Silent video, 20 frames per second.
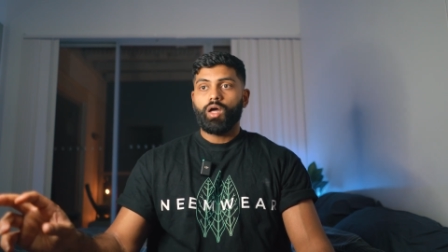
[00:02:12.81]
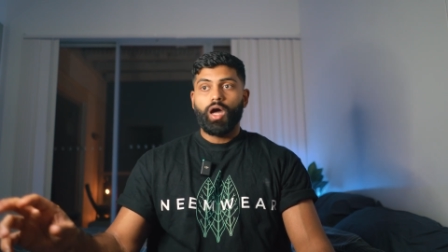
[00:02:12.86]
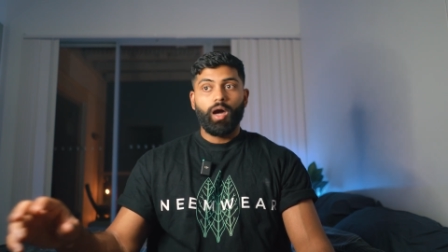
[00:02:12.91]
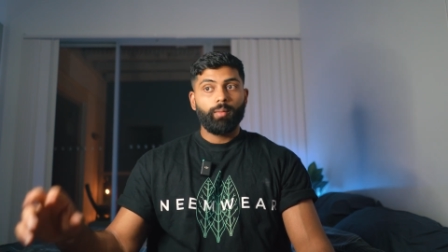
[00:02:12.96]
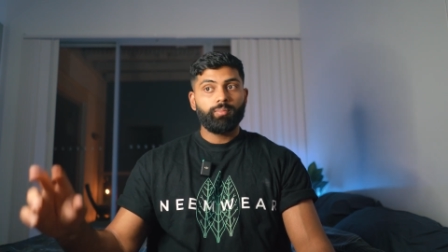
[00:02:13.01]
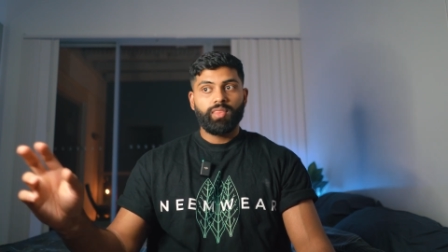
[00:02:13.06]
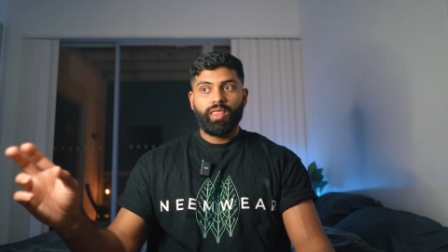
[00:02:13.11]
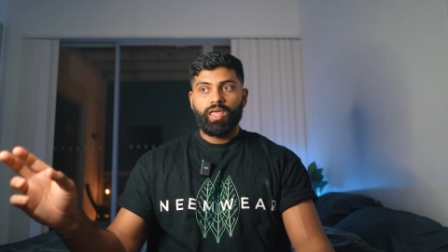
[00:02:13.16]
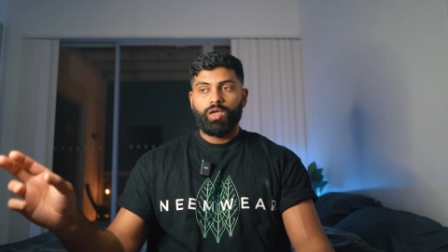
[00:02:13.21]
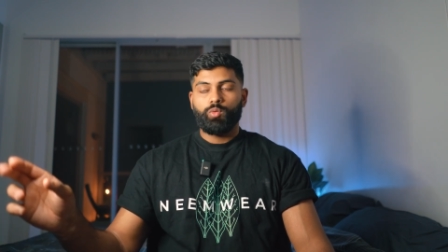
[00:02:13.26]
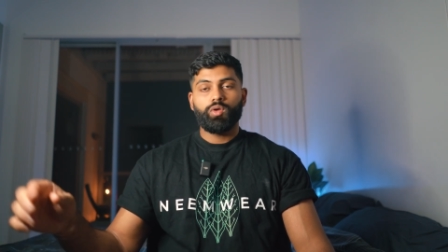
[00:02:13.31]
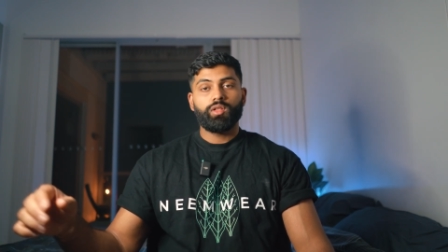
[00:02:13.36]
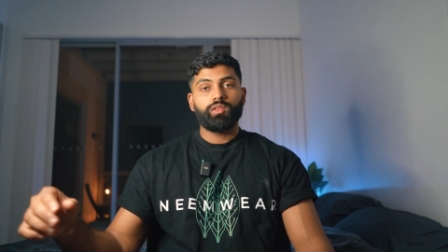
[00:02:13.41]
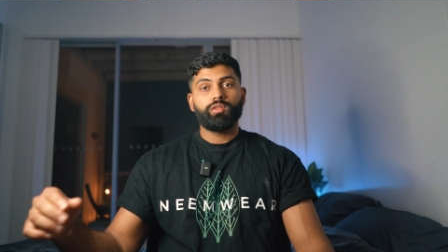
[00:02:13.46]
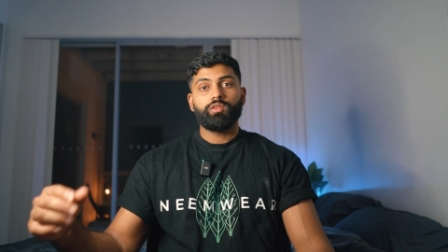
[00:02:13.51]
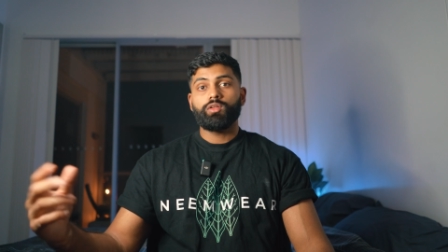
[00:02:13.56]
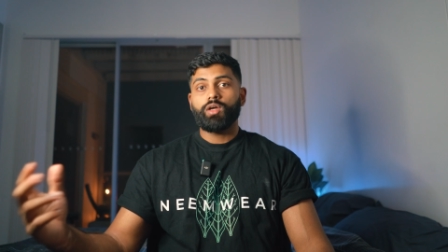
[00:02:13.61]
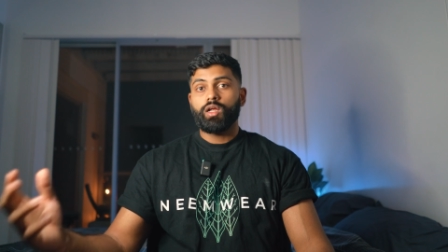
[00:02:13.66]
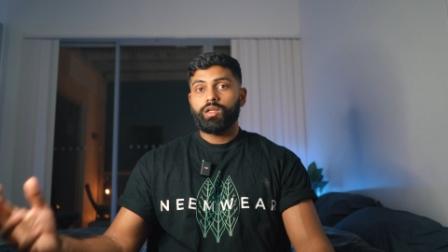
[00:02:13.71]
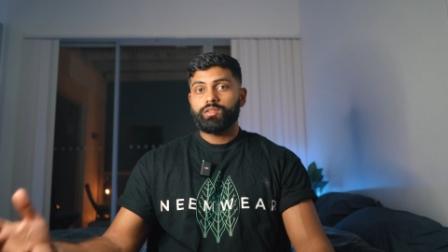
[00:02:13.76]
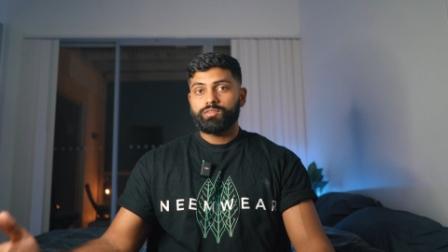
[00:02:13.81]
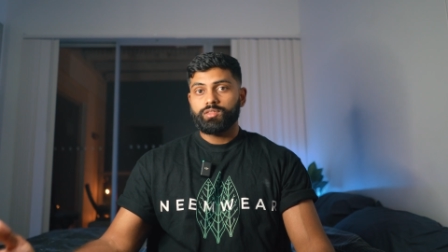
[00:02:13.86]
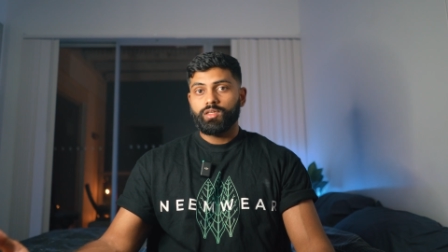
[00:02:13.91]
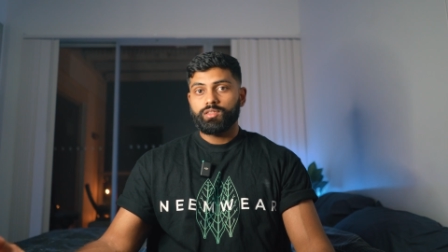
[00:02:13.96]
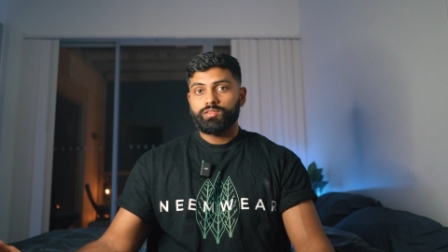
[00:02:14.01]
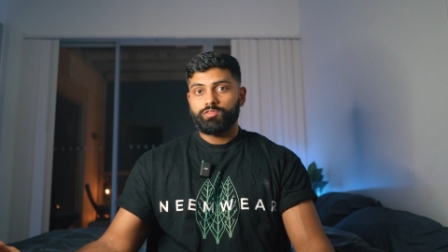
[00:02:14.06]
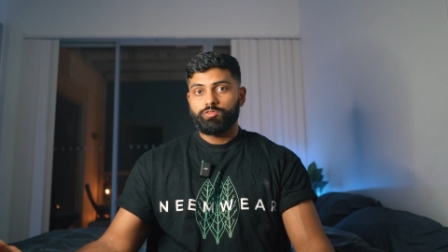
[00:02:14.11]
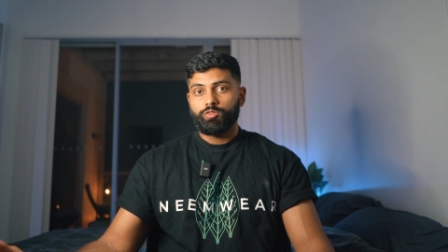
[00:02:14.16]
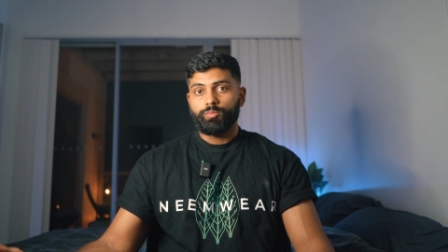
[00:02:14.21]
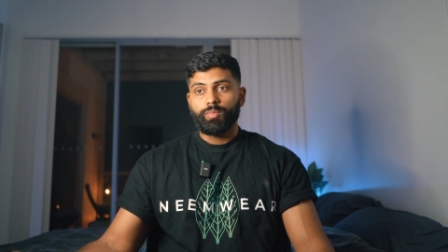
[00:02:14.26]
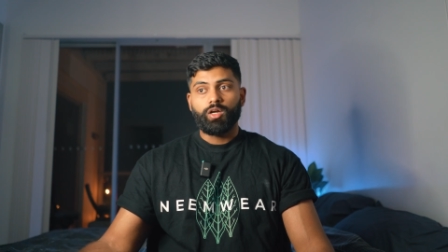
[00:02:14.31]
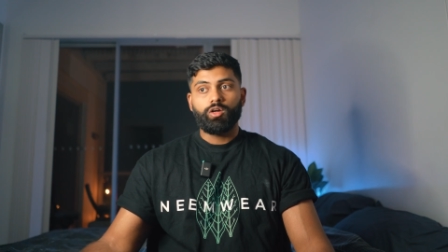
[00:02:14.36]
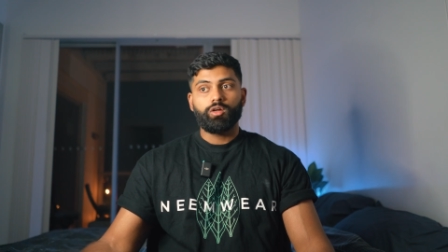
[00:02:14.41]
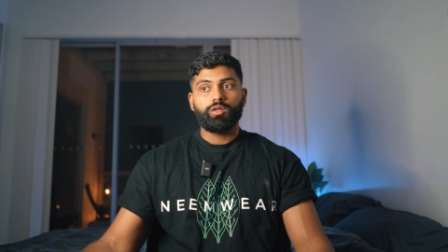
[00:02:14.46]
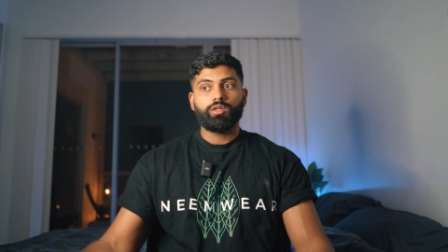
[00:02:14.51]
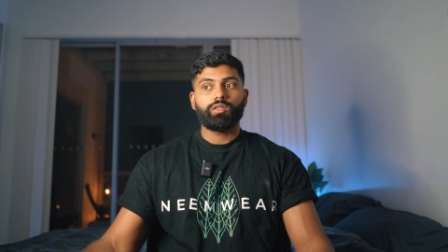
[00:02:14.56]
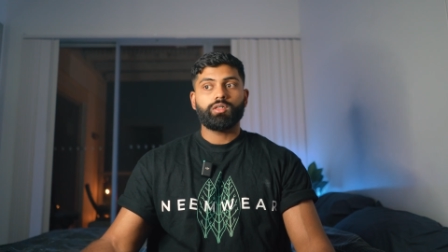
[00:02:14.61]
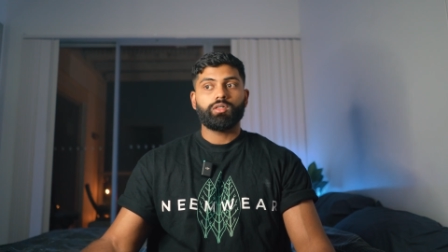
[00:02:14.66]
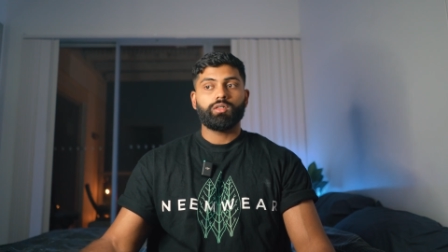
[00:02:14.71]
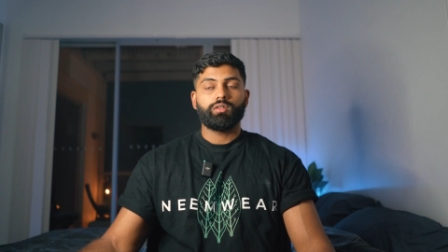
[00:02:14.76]
up there with the United States of
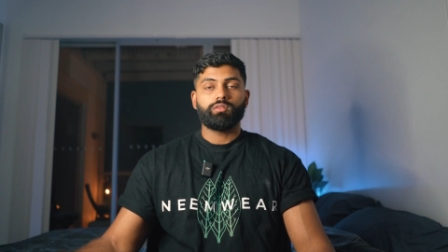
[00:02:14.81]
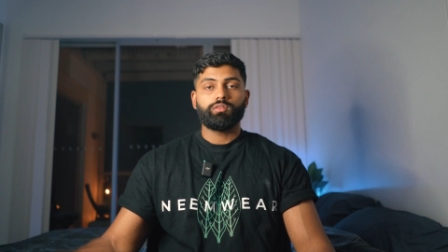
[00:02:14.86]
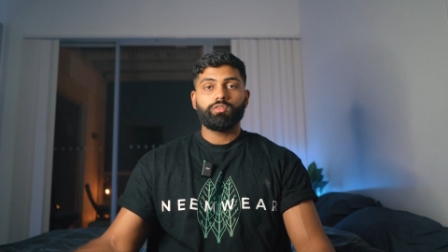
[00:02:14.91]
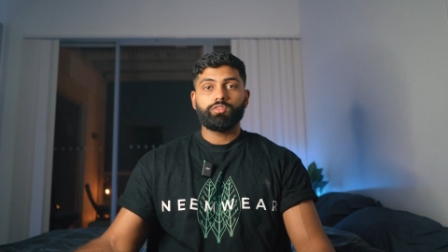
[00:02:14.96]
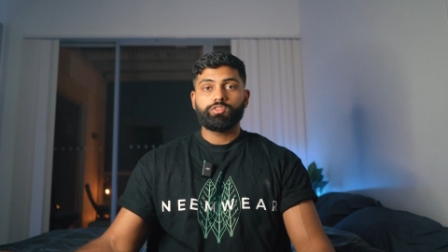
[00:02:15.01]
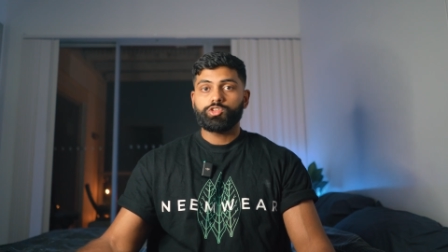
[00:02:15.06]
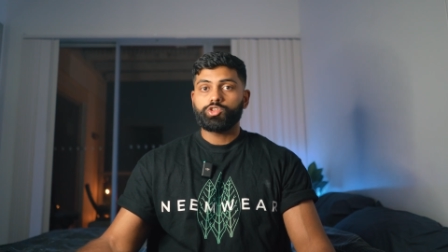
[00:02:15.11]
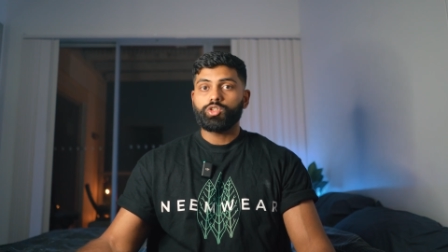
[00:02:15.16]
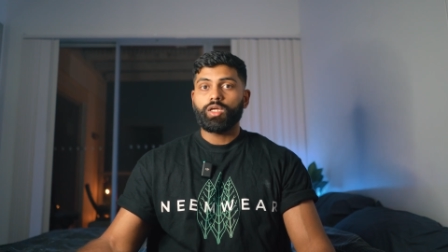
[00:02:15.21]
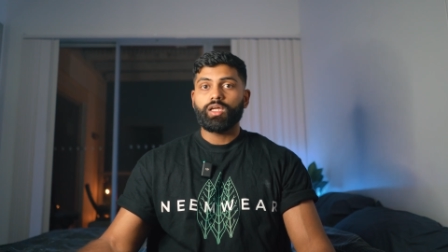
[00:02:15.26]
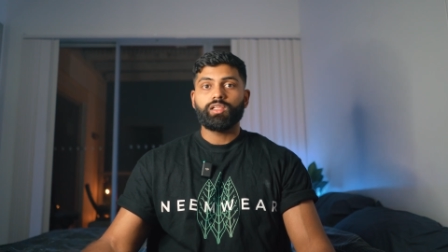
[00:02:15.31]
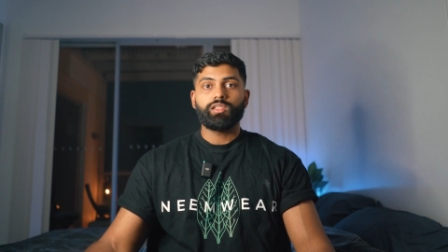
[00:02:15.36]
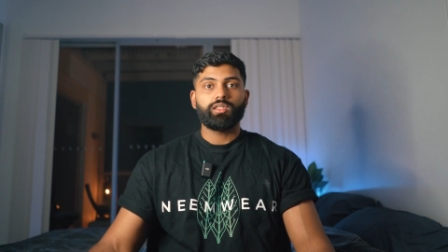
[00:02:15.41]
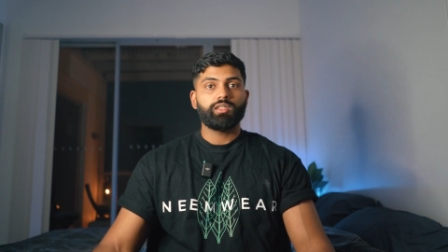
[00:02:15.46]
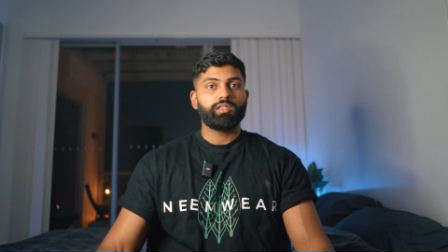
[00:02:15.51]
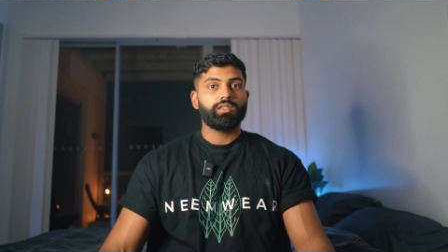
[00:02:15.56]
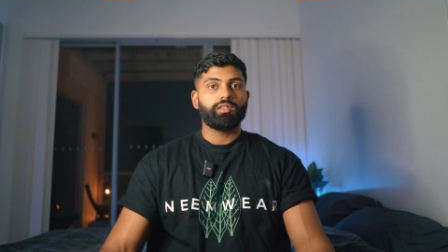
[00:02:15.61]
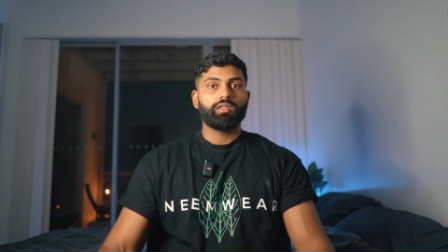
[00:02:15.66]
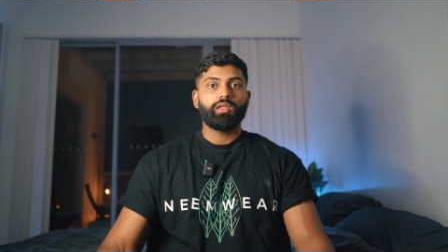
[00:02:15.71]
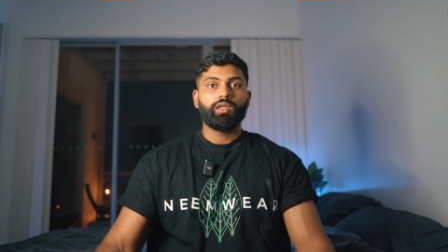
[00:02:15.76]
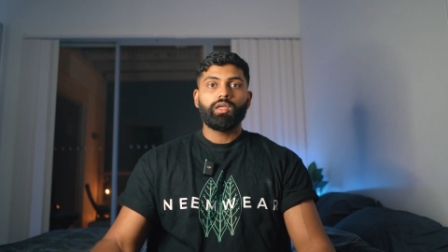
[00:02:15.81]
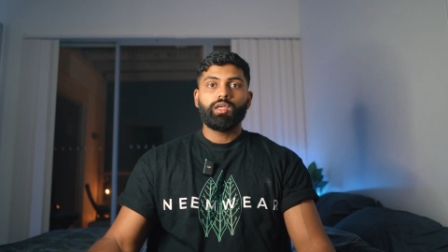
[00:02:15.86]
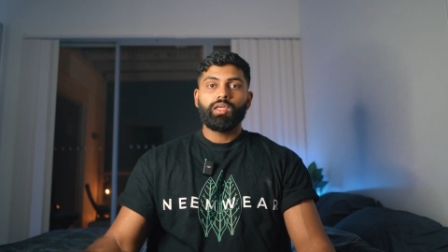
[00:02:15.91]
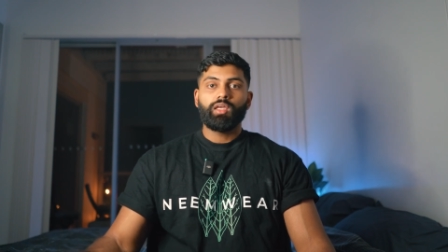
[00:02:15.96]
America, Australia.